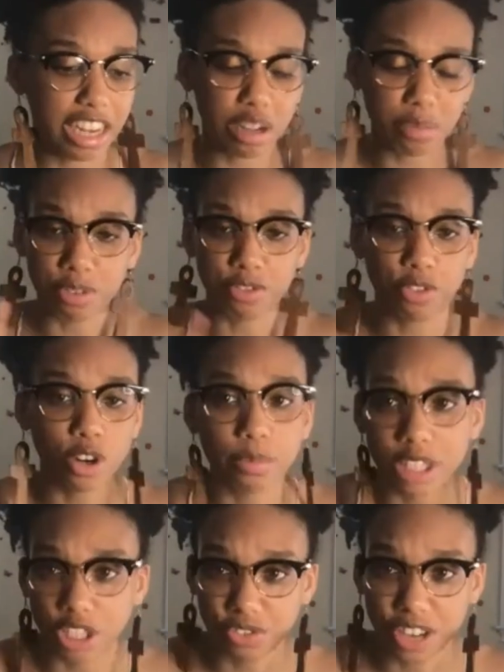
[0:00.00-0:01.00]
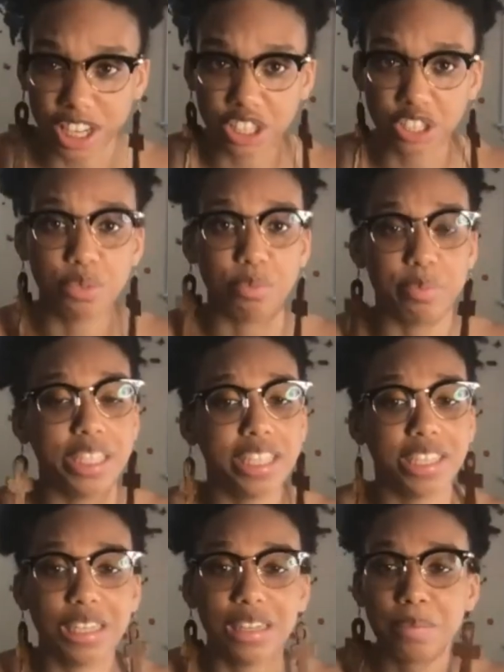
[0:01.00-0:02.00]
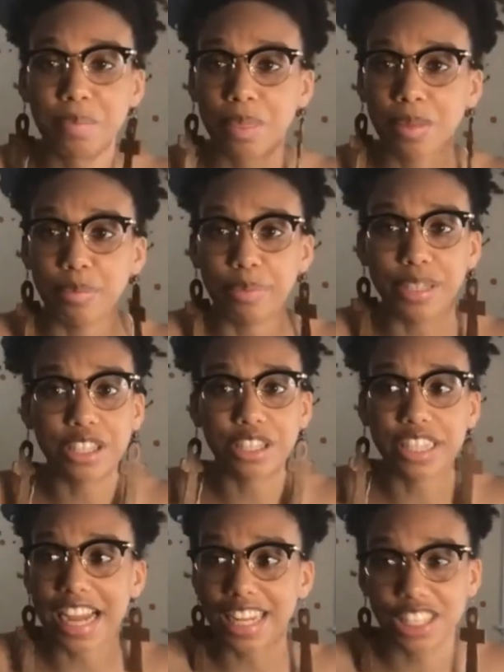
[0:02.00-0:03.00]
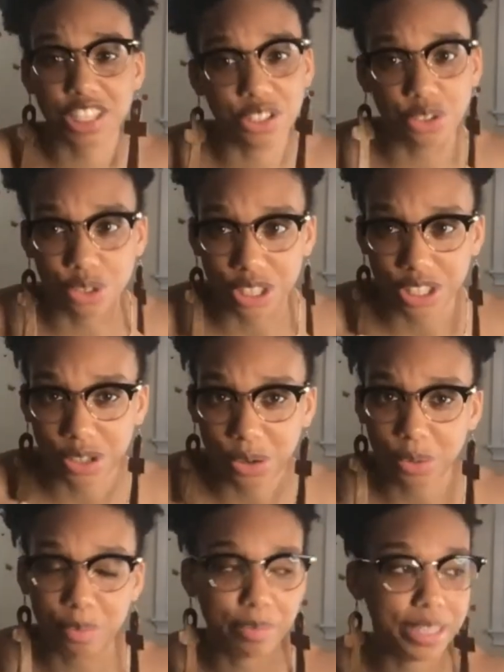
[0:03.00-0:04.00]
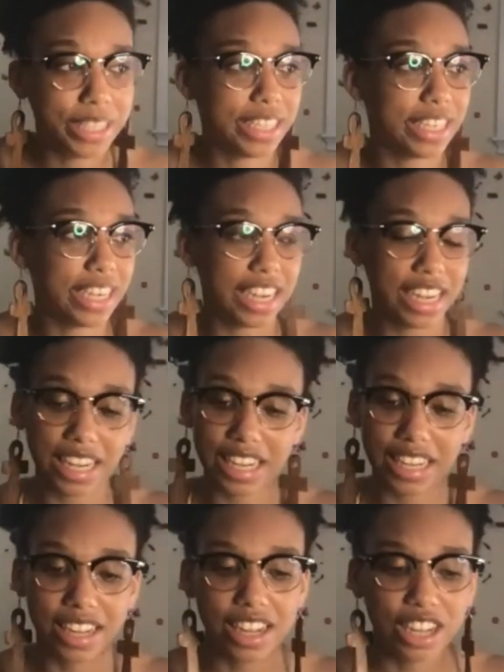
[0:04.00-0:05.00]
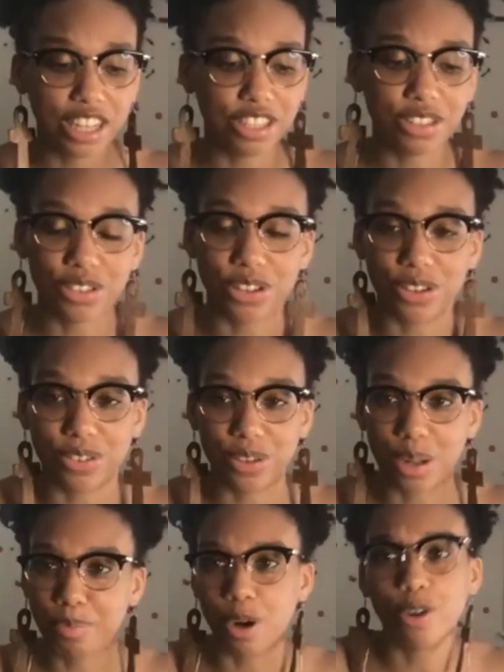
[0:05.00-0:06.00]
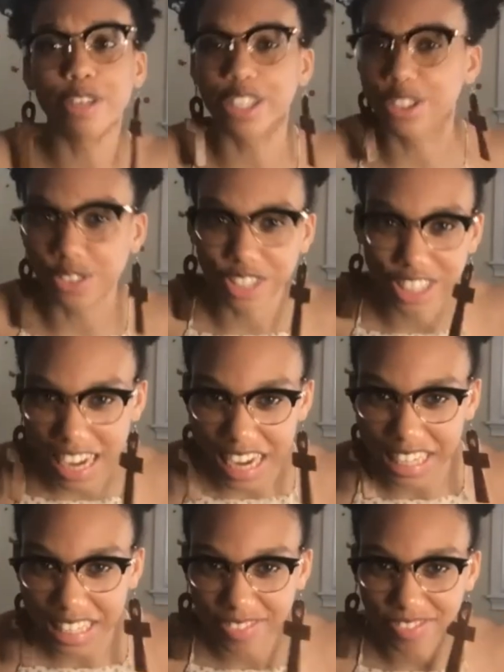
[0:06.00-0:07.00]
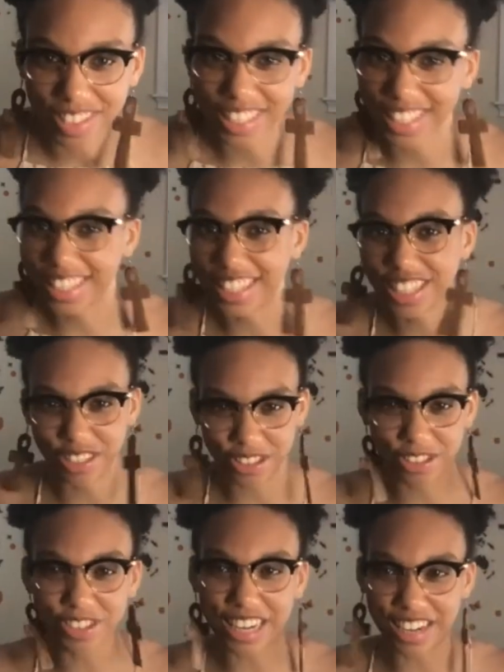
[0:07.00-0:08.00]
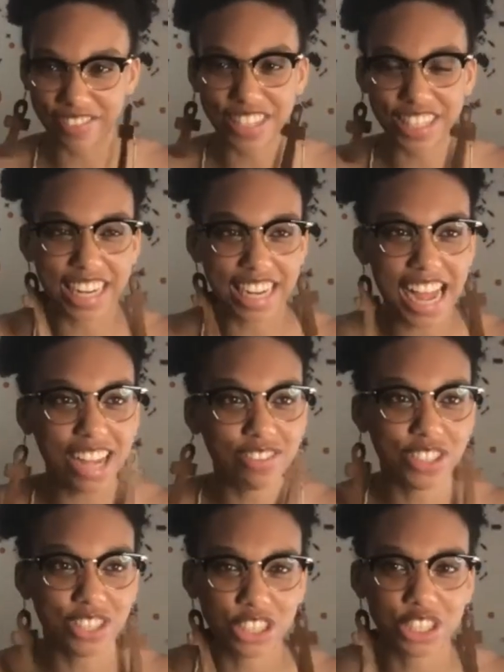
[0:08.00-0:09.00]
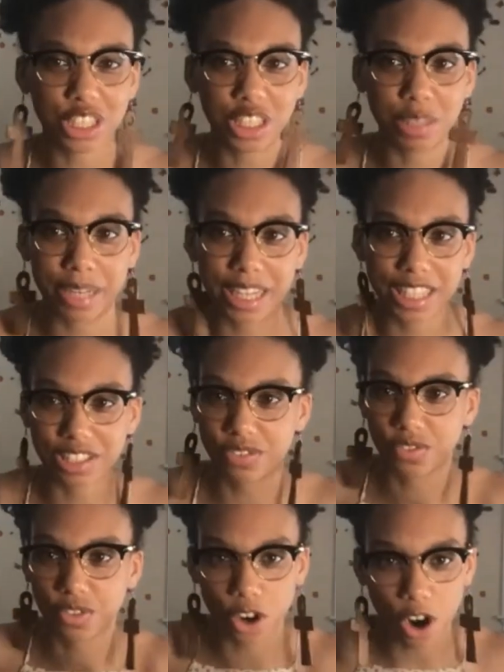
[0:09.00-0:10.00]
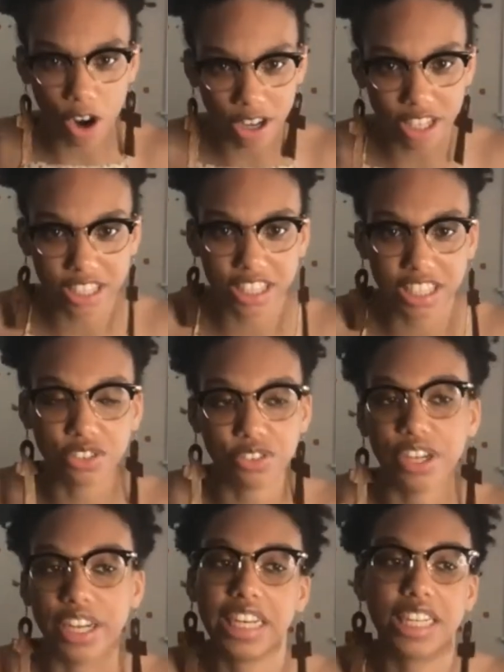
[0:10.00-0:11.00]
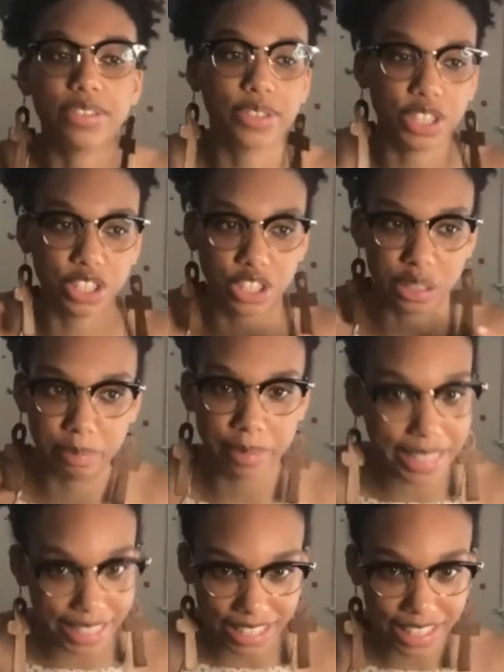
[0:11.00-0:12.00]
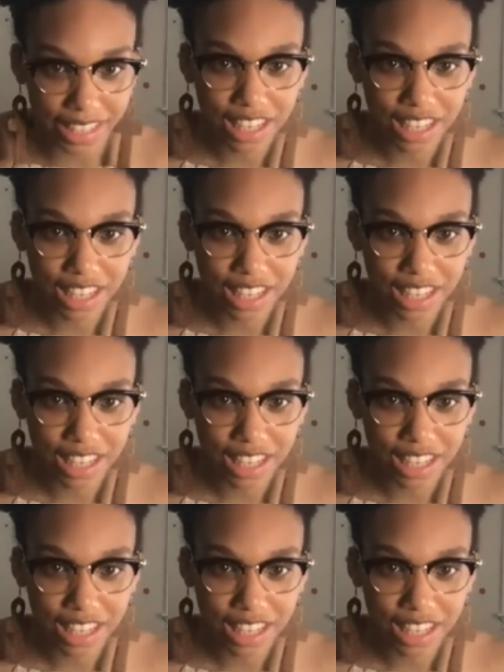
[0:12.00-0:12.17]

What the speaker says: a performance venue, be a dance studio, be a poetry night, be a, what I mean? Like, have such a space for artists and creatives to just be,